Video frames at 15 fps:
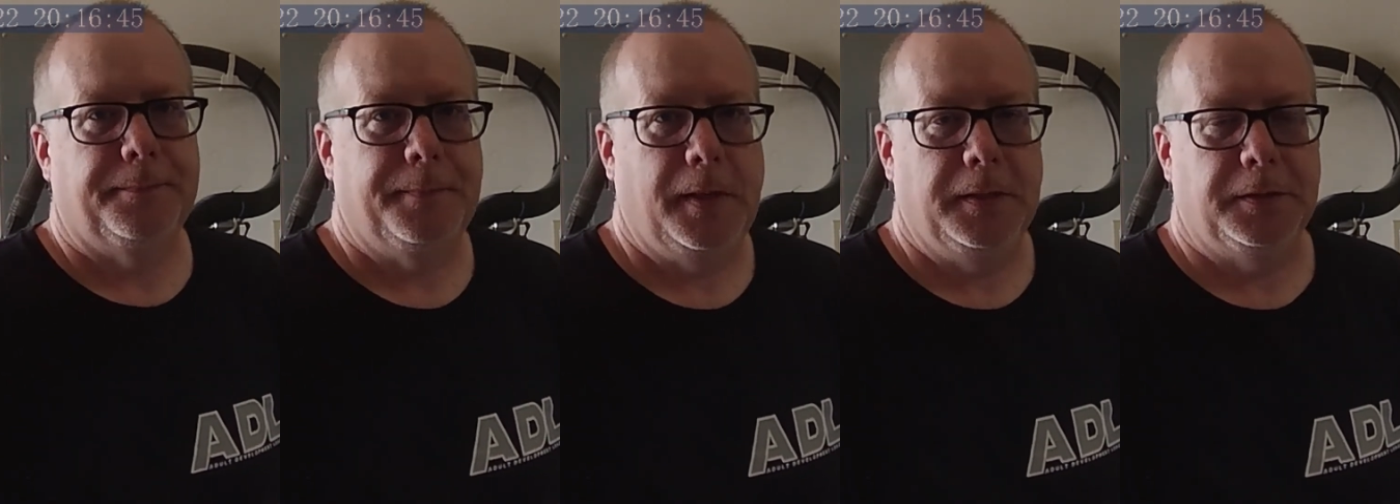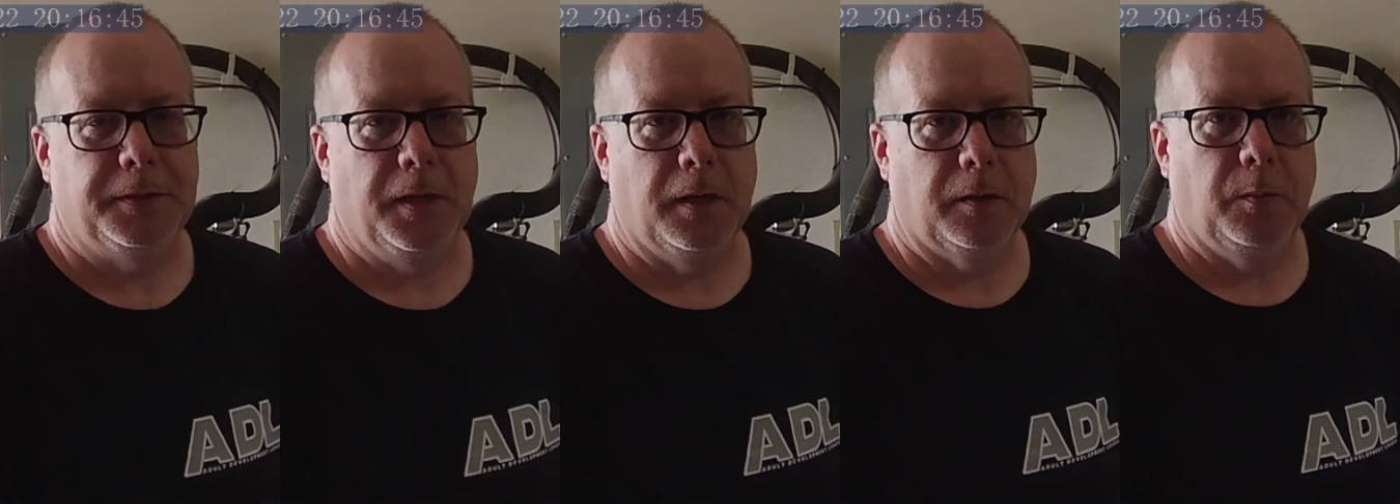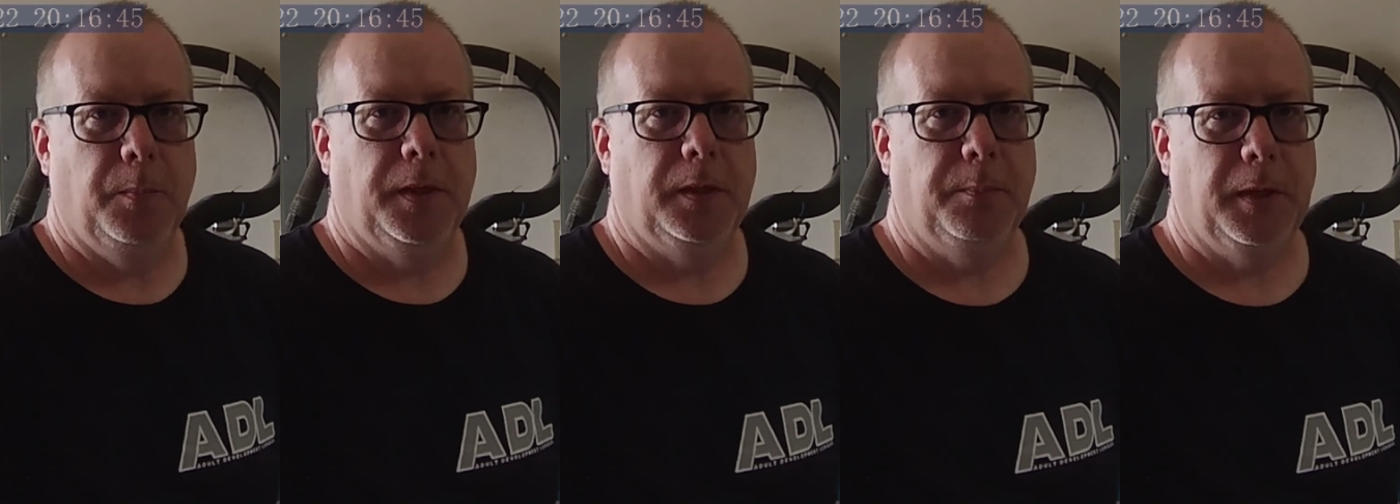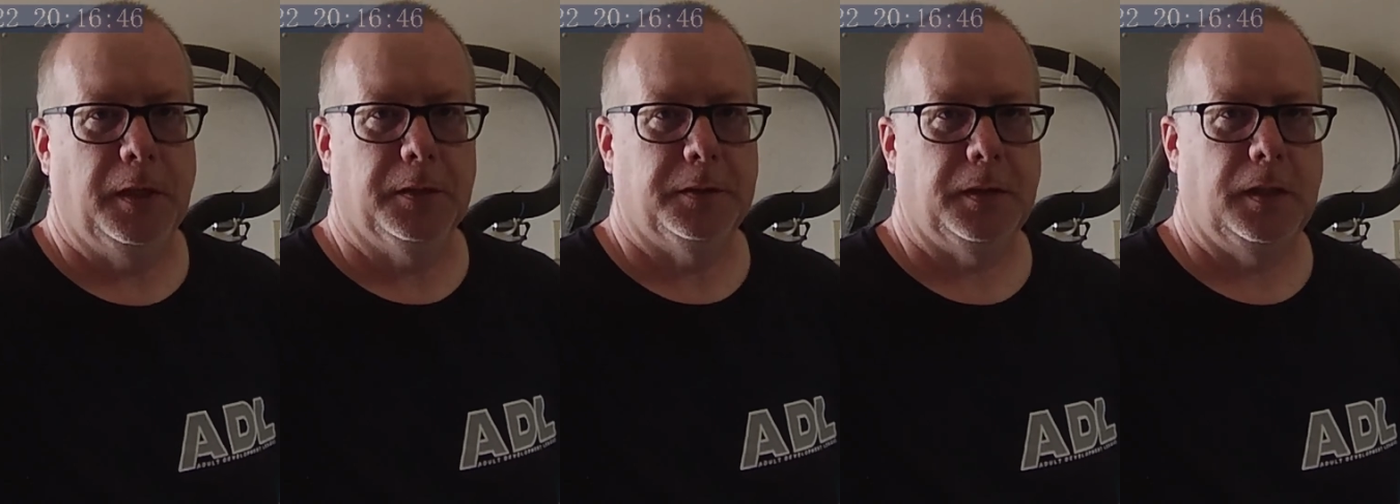It's not going to be the
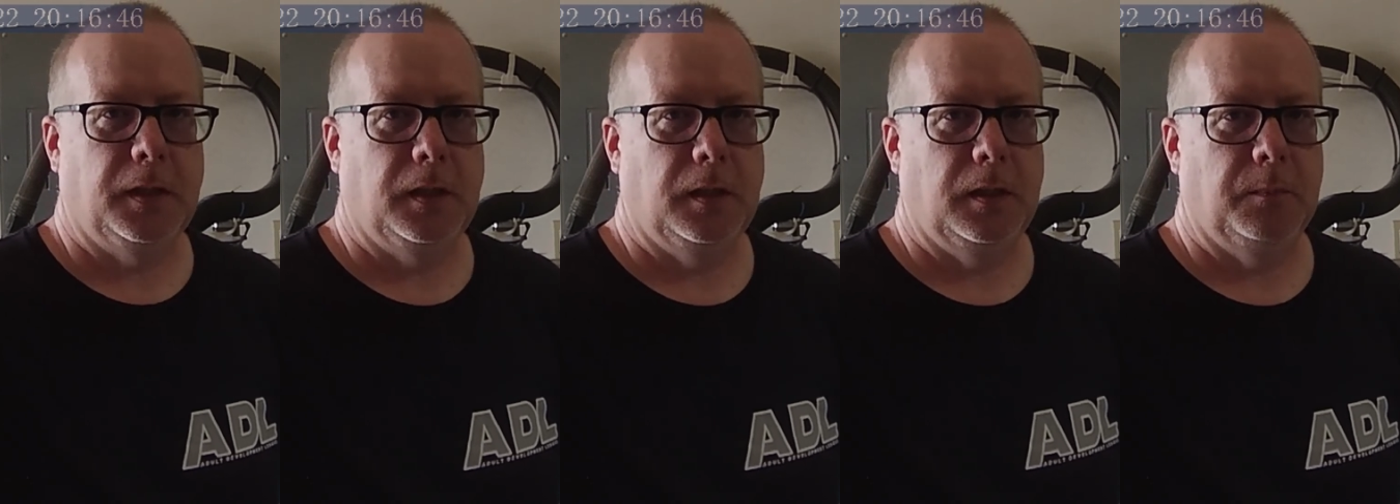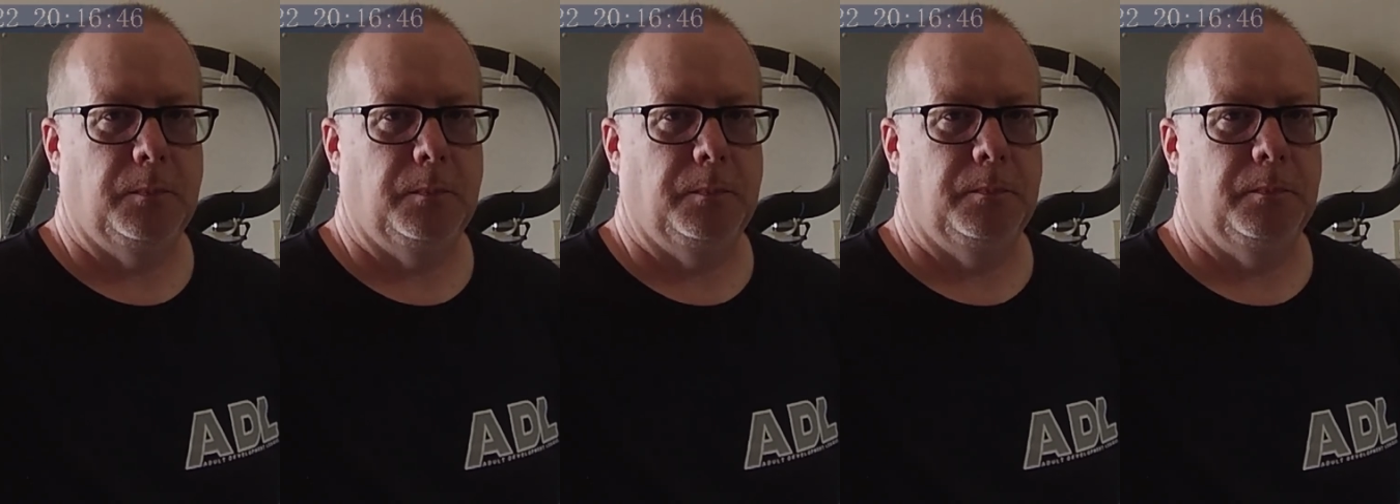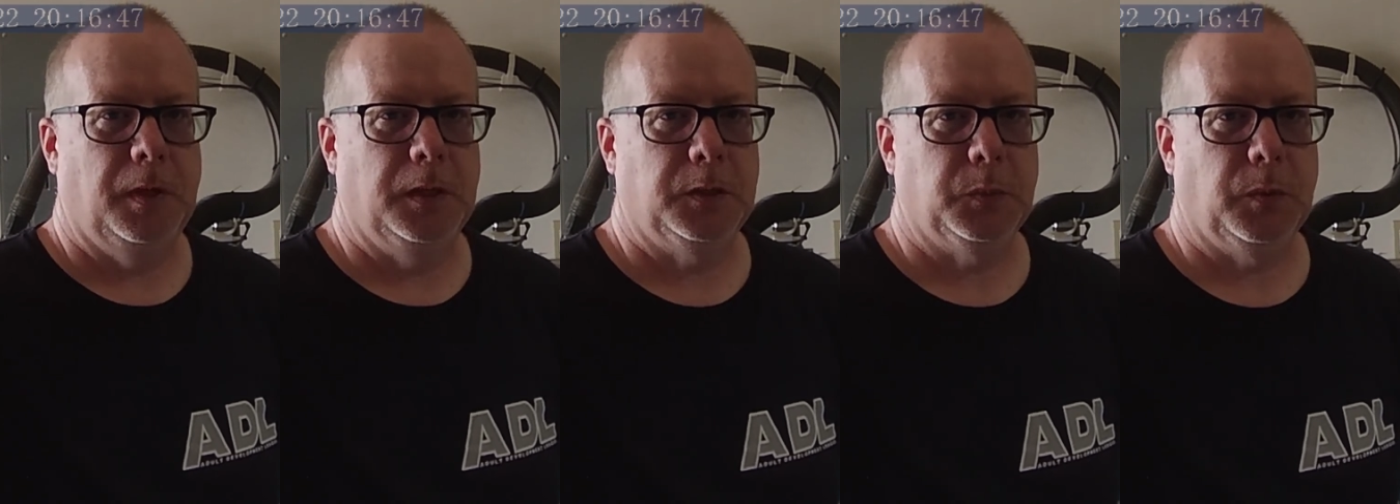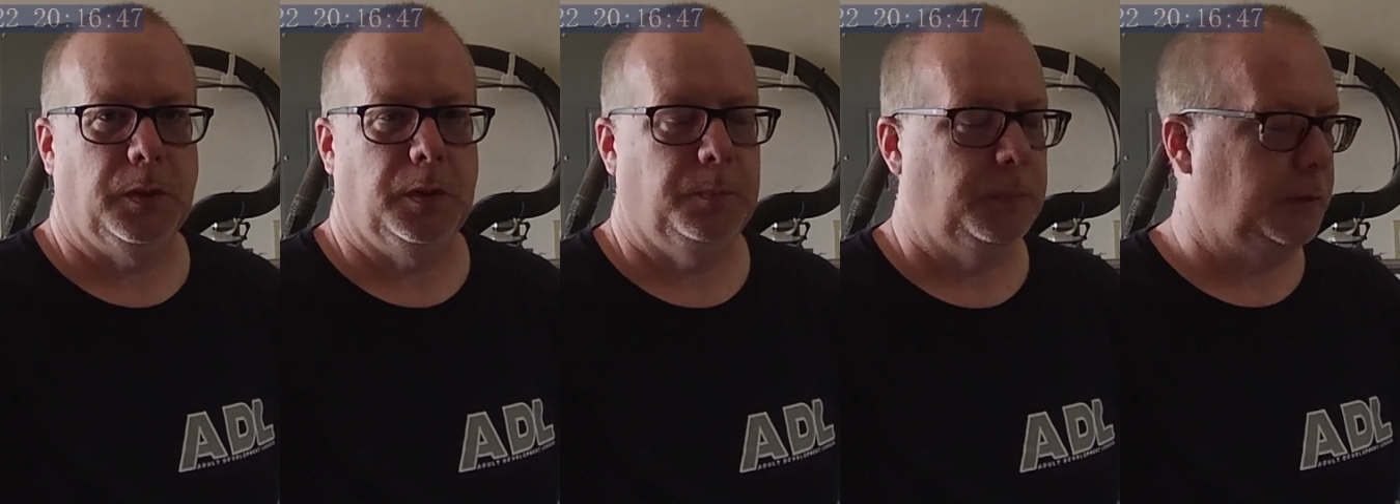biggest thing you can mess with,